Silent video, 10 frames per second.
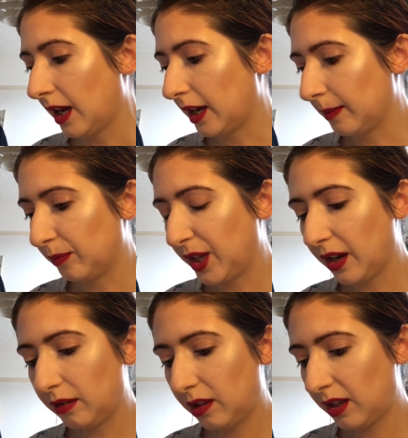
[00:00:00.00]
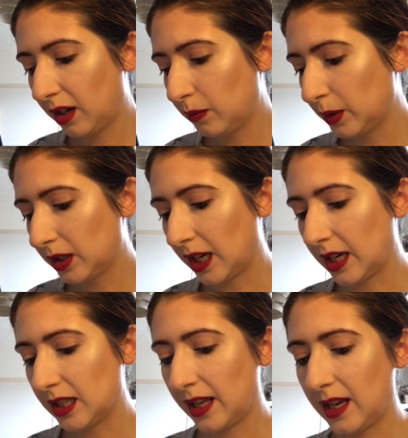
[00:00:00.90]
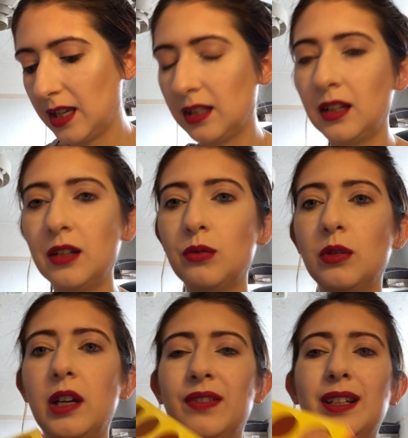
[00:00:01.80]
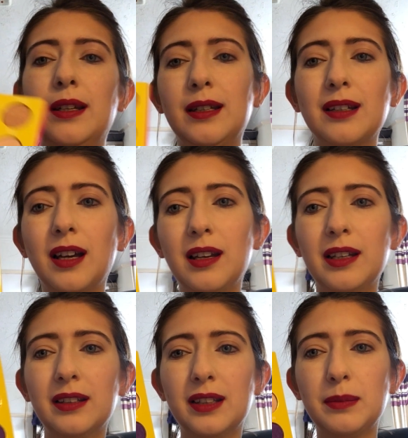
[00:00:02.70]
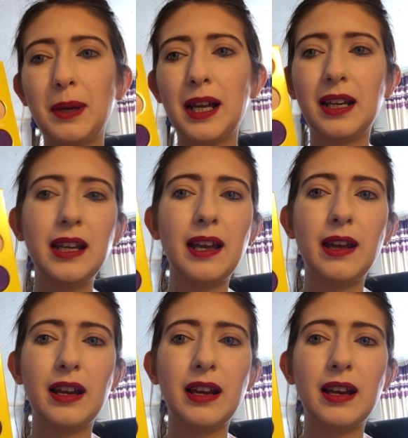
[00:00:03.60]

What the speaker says: The only thing I would say is there isn't an all over lid colour in this palette